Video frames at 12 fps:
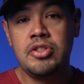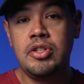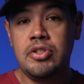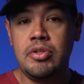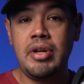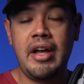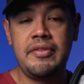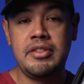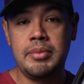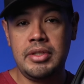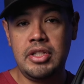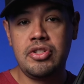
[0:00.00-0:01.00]
so you do have
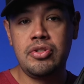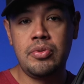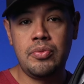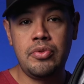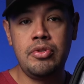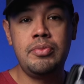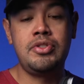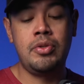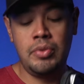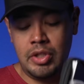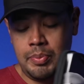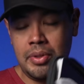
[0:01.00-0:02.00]
some additional room, so
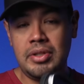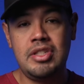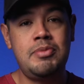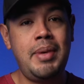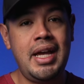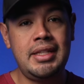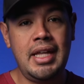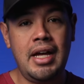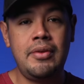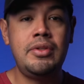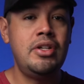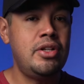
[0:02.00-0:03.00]
when you put this back
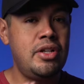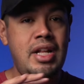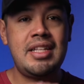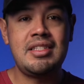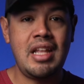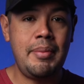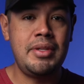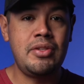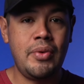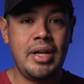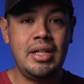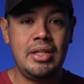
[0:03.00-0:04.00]
down, you're not slamming
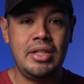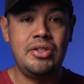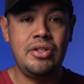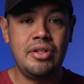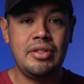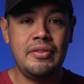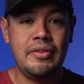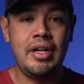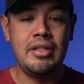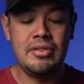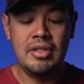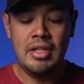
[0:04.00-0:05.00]
directly into your
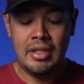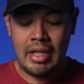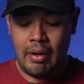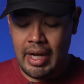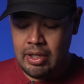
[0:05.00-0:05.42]
device. Now I